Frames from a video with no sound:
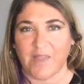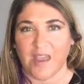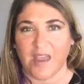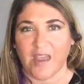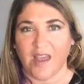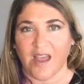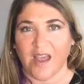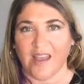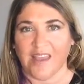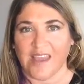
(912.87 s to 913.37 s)

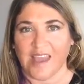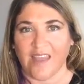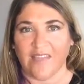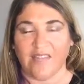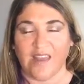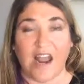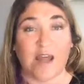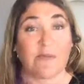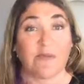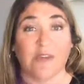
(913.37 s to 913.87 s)
again, that
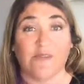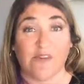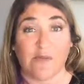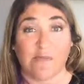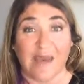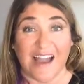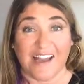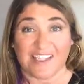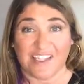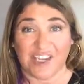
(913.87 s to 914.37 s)
I'm giving
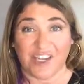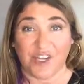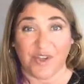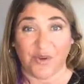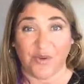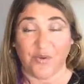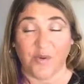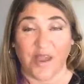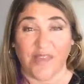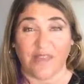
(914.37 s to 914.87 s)
back to
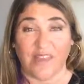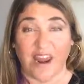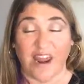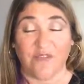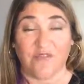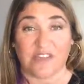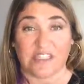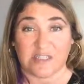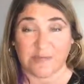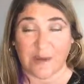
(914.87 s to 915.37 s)
you and that I've
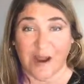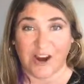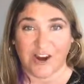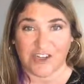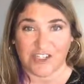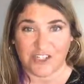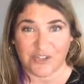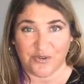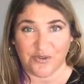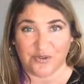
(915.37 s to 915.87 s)
inspired
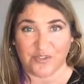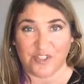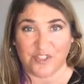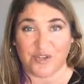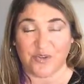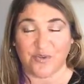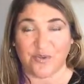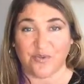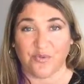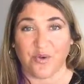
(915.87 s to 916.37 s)
you
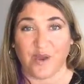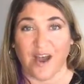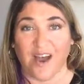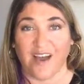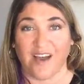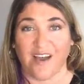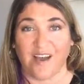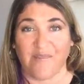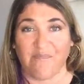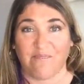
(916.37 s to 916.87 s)
to
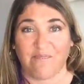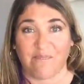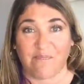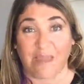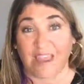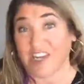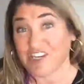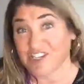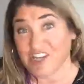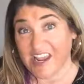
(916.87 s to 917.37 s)
make
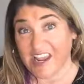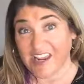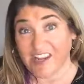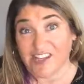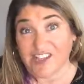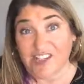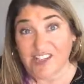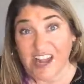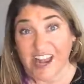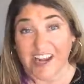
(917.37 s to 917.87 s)
a
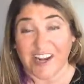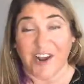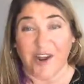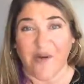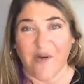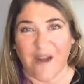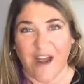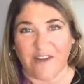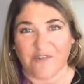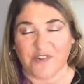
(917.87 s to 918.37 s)
change and go
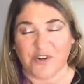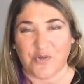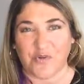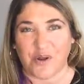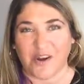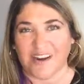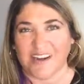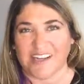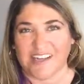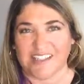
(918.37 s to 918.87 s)
after what
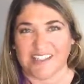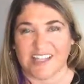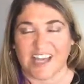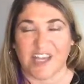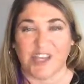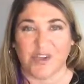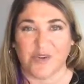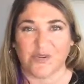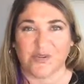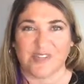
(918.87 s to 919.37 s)
it is that
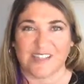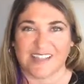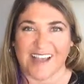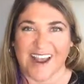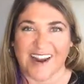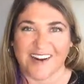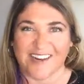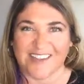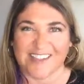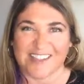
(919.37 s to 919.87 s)
you
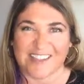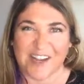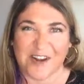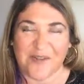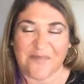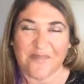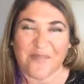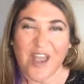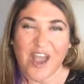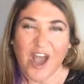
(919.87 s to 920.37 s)
desire. So
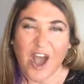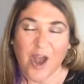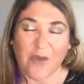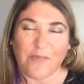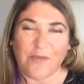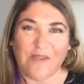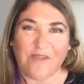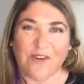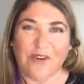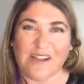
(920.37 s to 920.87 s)
hope you
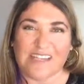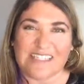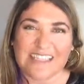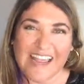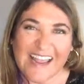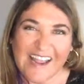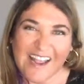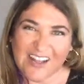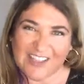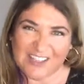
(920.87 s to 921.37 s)
have a great day.
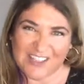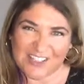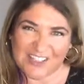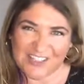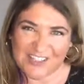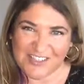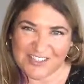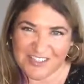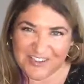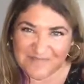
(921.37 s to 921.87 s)
I'll talk to you
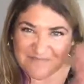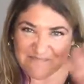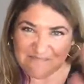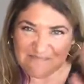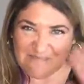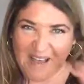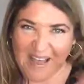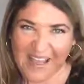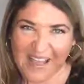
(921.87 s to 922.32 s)
soon. Bye.